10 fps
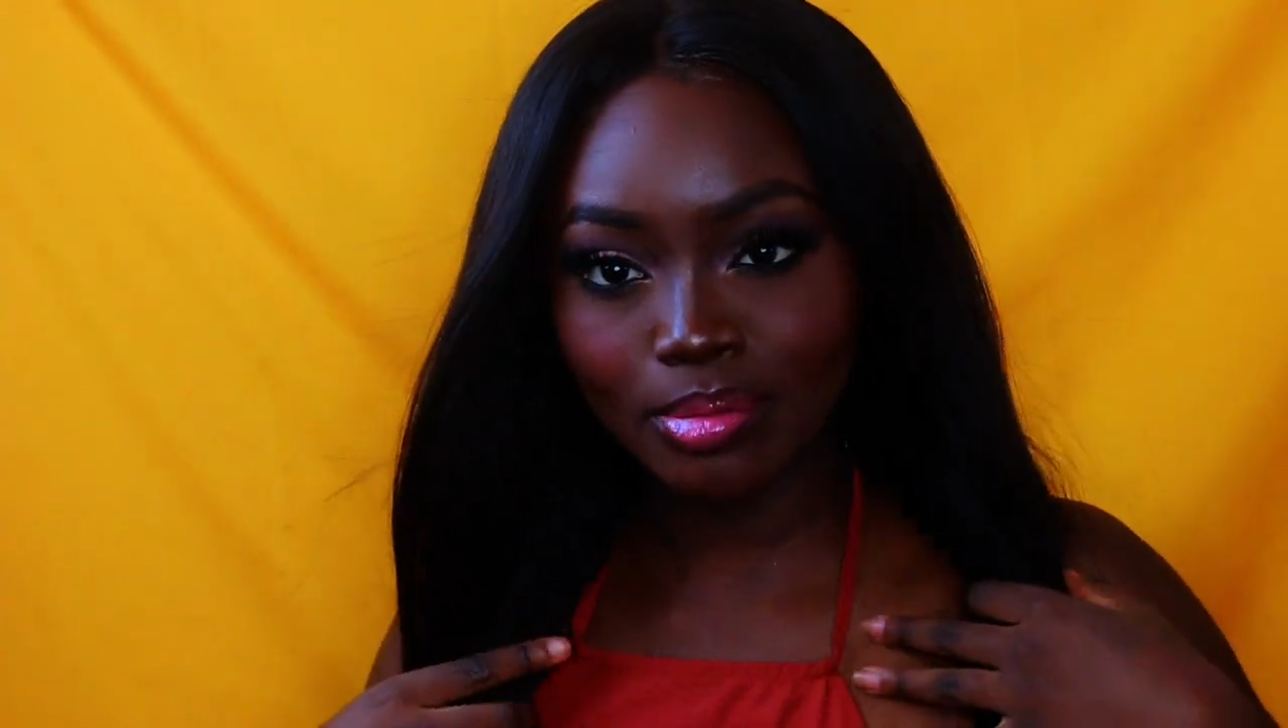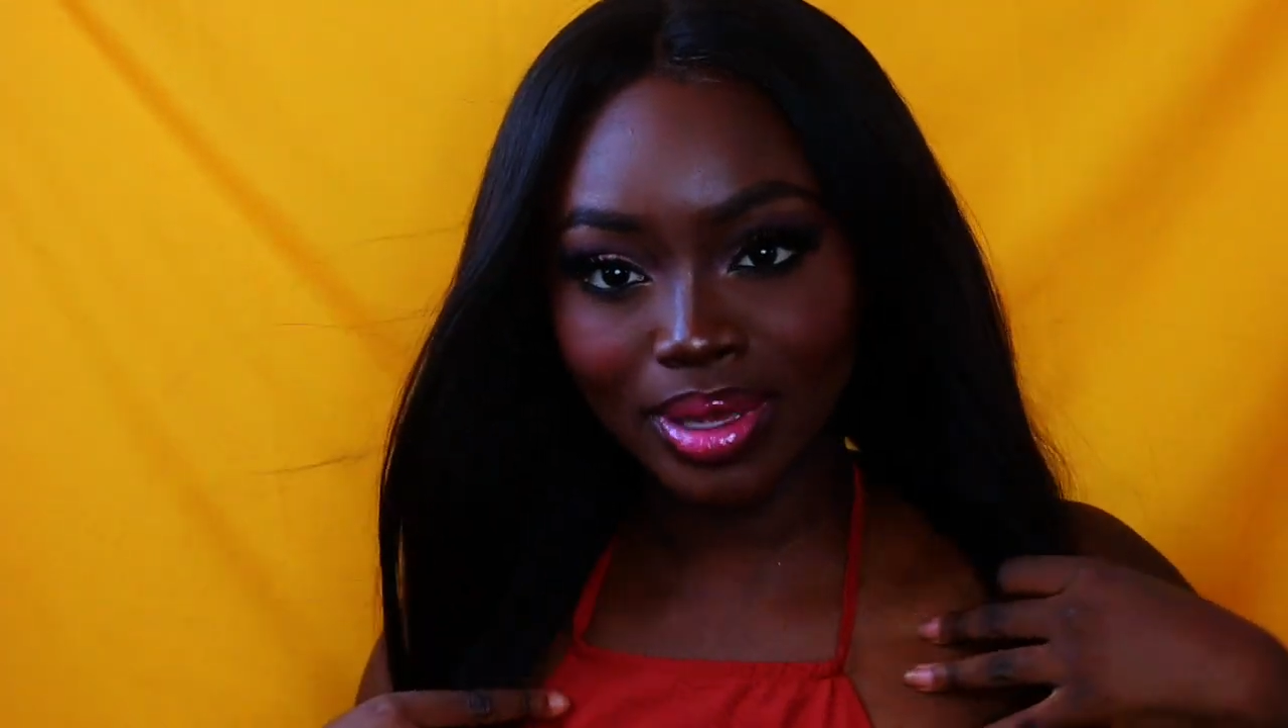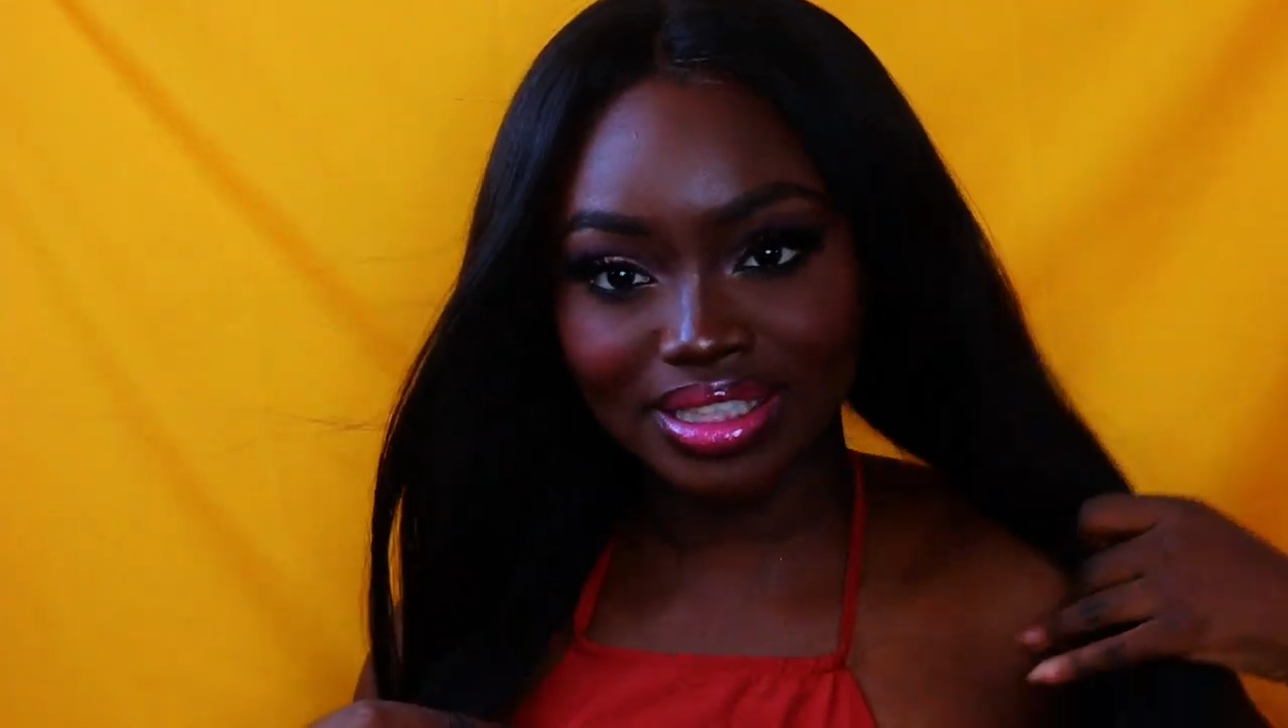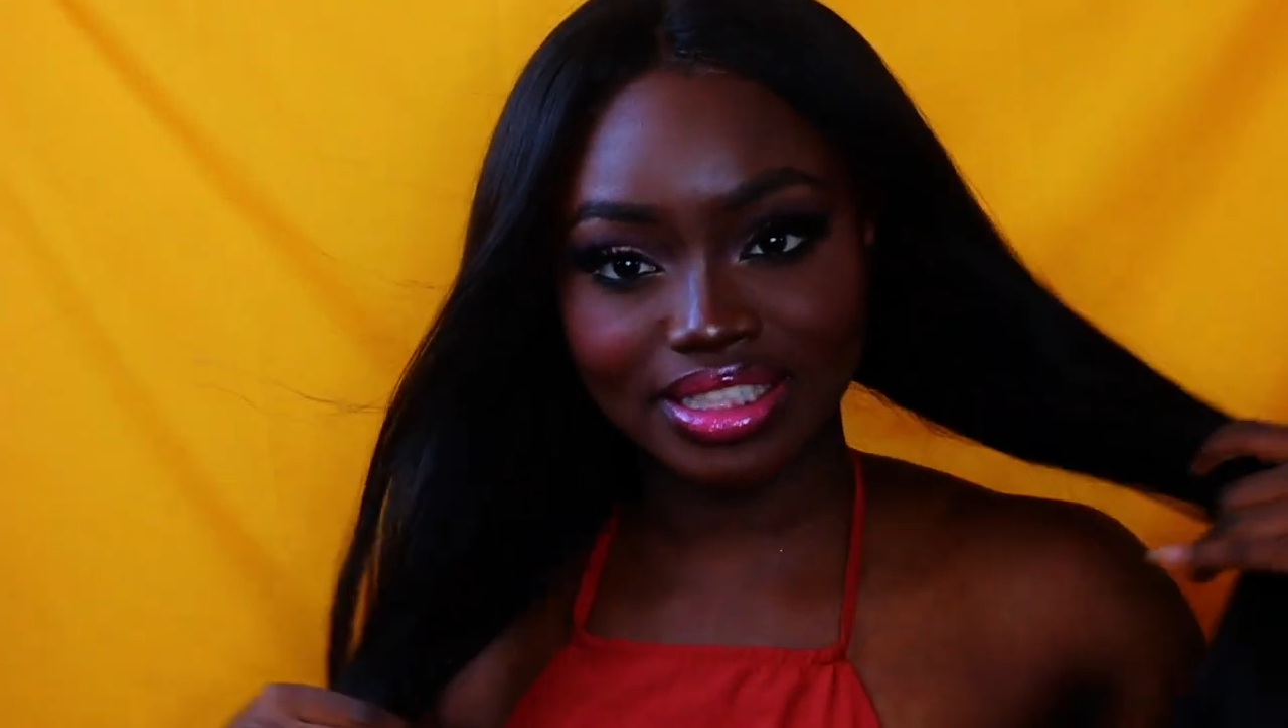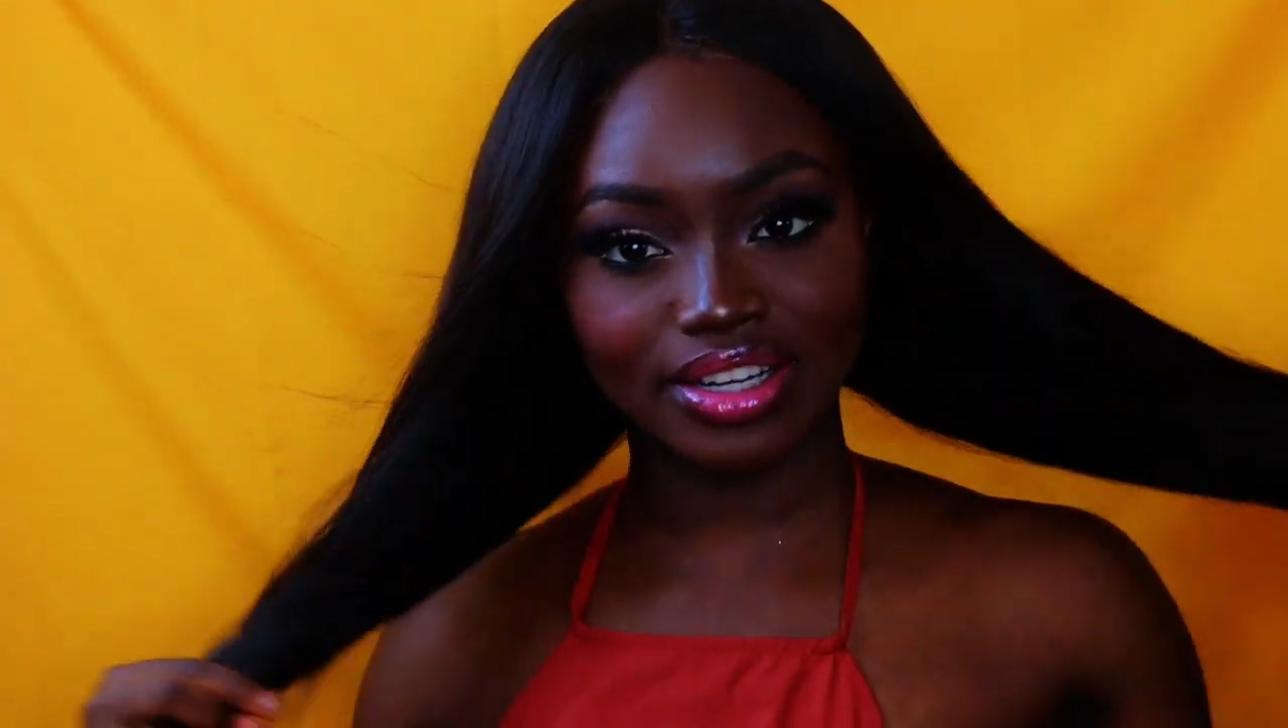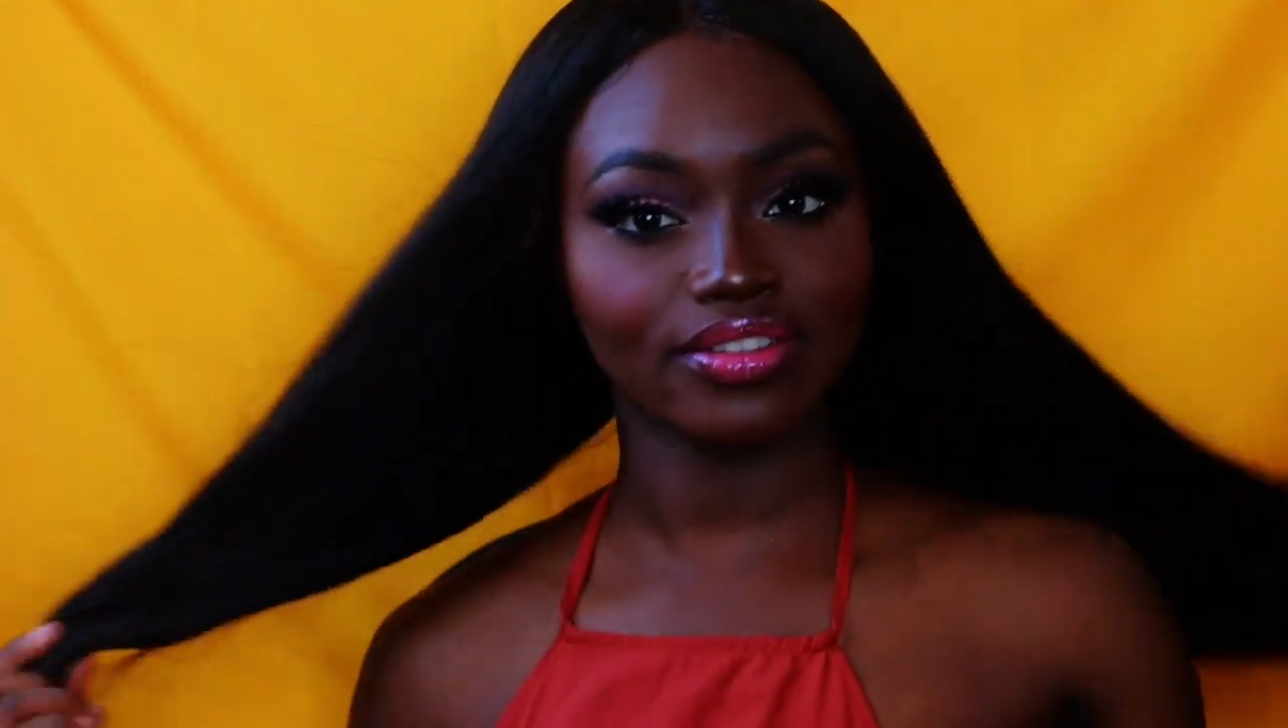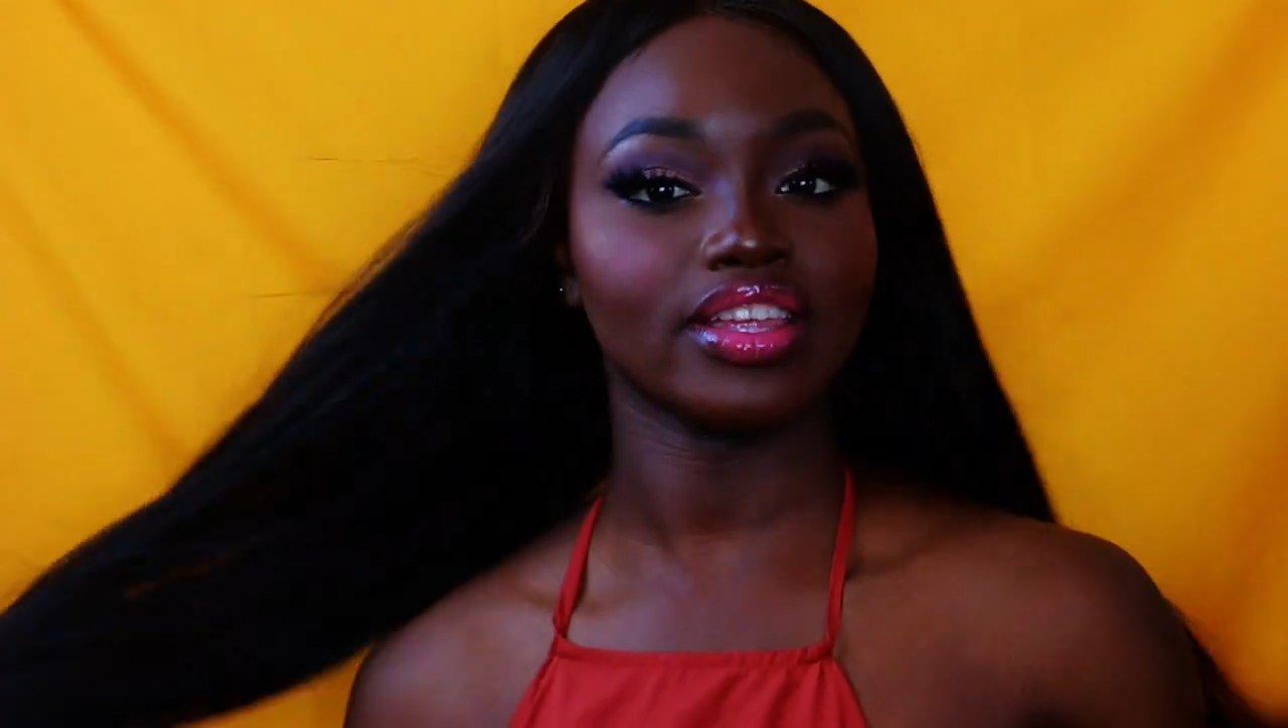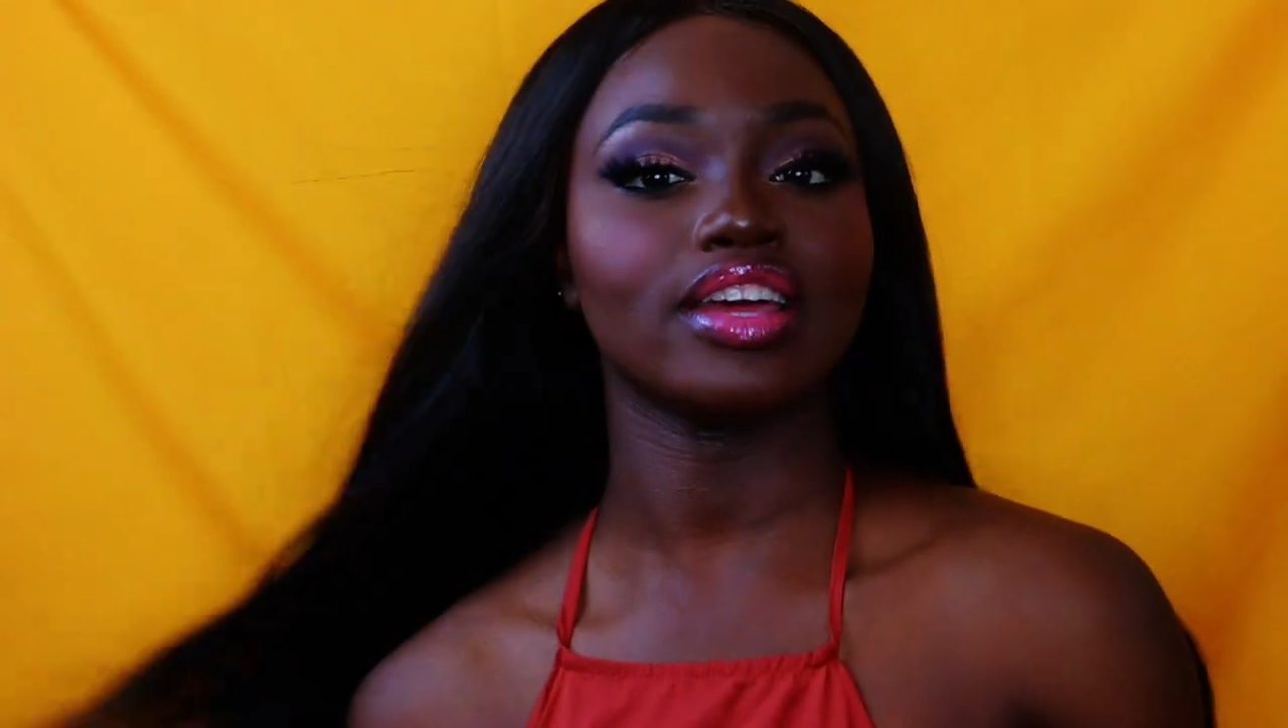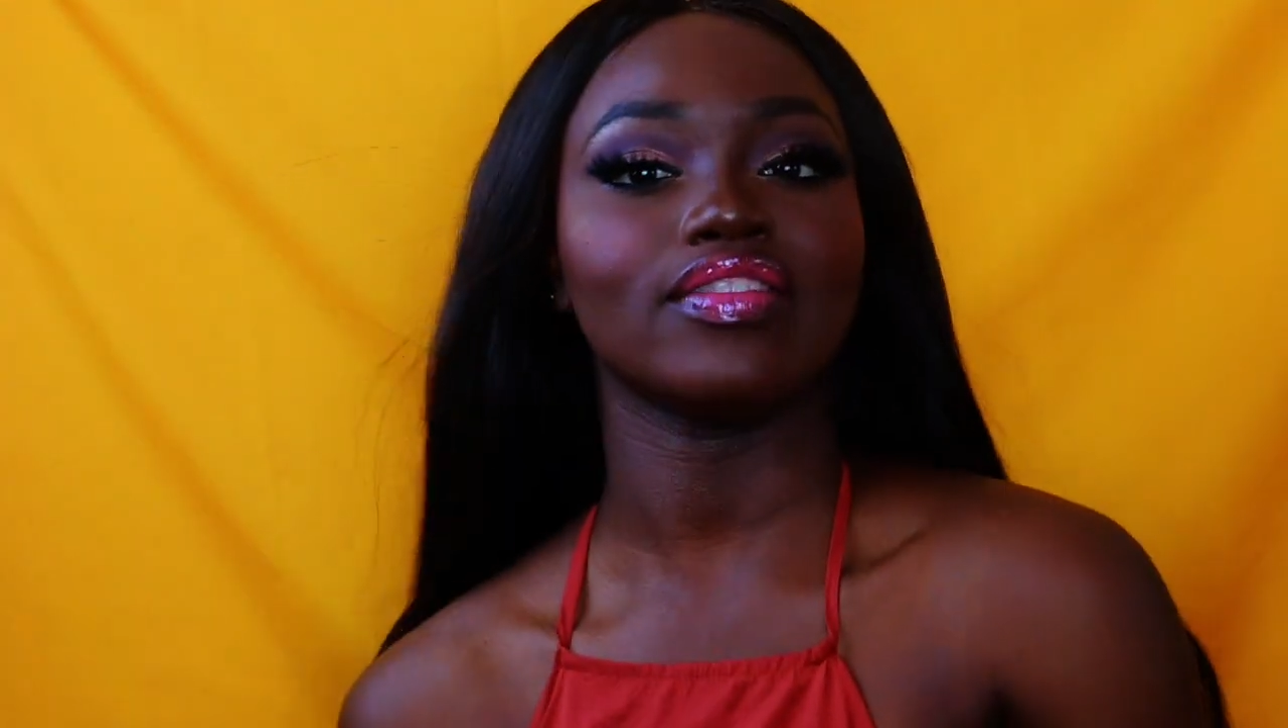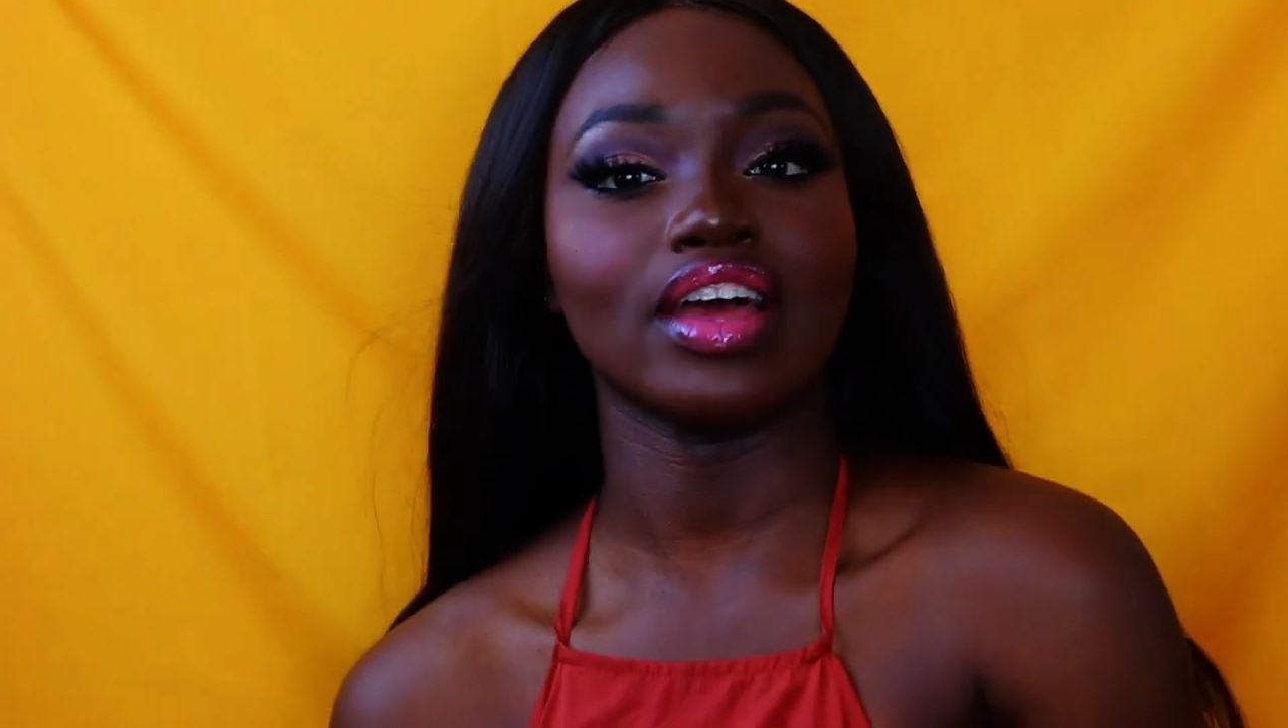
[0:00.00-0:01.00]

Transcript: best hair that I've